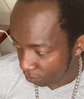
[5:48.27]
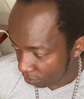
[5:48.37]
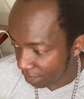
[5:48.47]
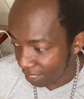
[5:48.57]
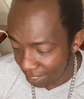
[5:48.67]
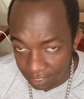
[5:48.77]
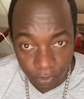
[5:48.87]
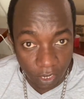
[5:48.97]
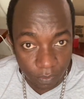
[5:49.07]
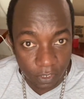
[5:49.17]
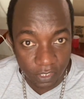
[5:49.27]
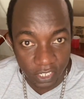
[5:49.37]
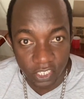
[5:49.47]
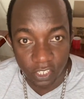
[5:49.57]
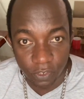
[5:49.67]
At least we're almost
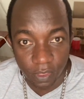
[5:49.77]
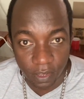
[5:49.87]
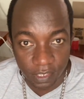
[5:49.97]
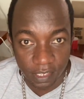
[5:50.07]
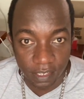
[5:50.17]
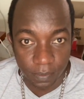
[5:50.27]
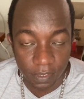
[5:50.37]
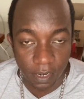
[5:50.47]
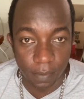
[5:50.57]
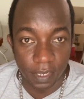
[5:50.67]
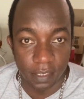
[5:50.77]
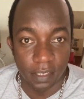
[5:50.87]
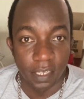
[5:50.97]
reaching 2,000 subscribers.